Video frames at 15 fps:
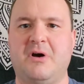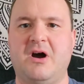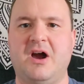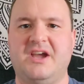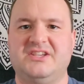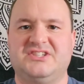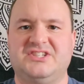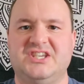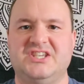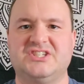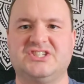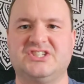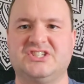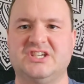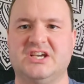
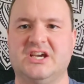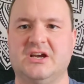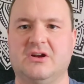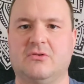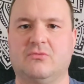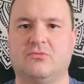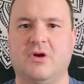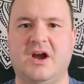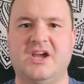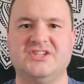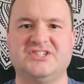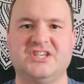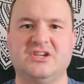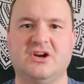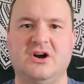Pisces
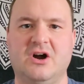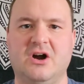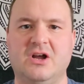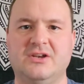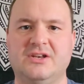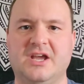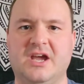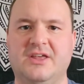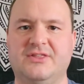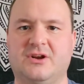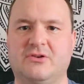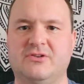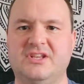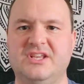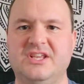rising on
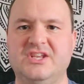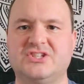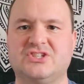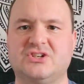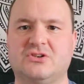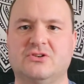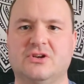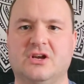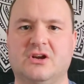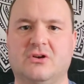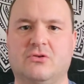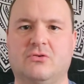their eastern